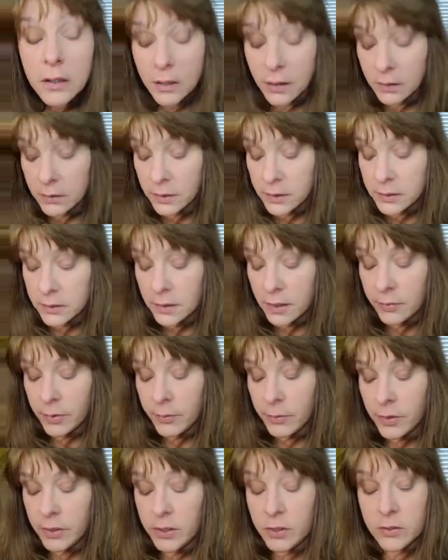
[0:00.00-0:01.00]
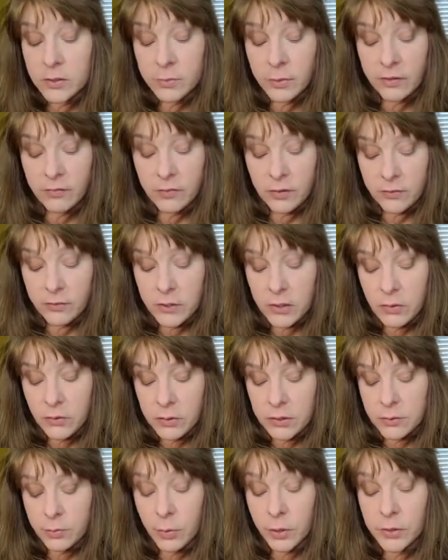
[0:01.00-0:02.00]
And this time I'm gonna use my fluffy
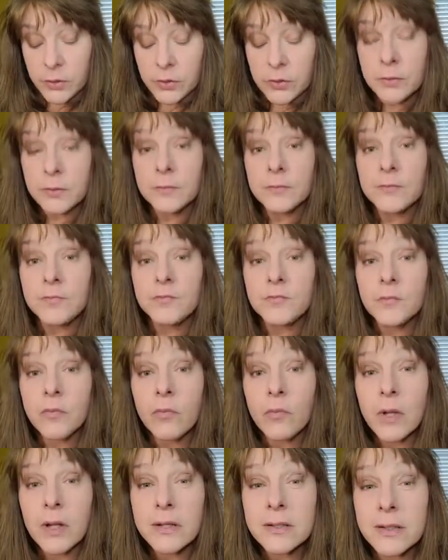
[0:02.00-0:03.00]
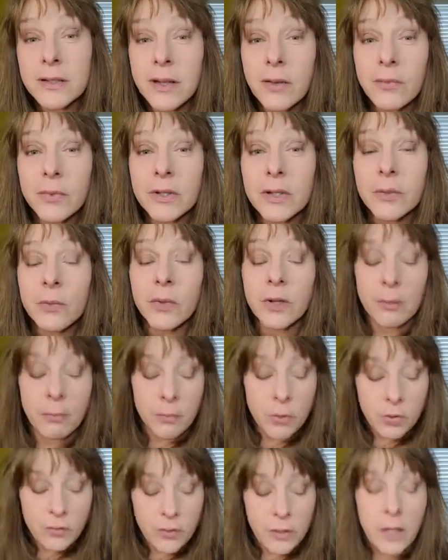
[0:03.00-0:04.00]
crease brush because I don't really want to
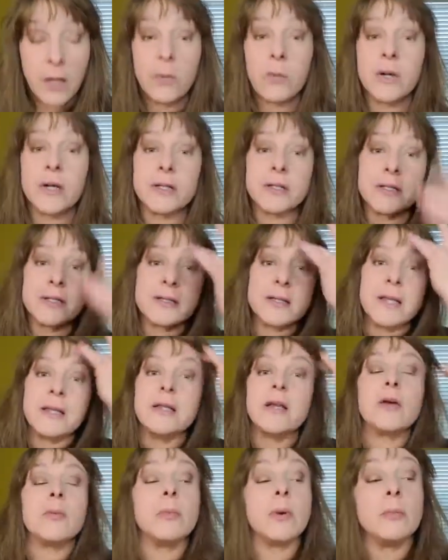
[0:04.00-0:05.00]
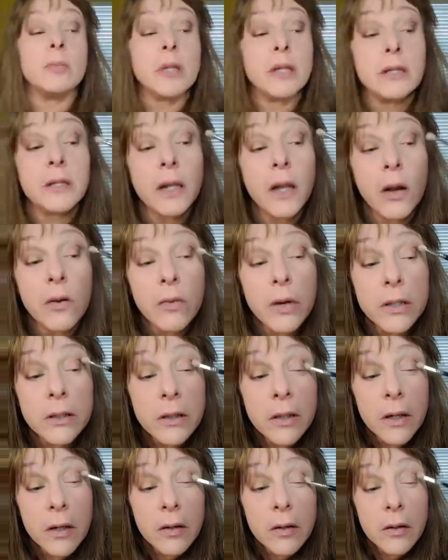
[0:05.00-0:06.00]
move it. I want it to stay there, but blend it out right
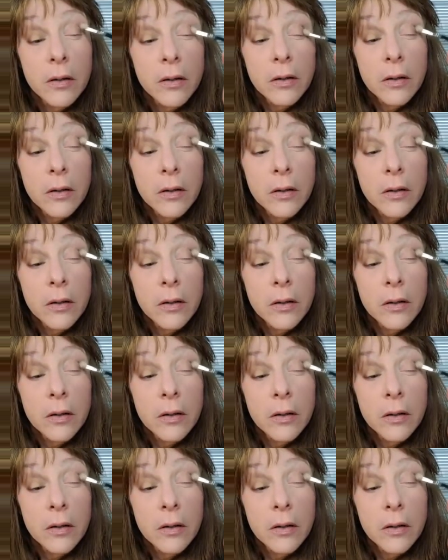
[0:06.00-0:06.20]
there.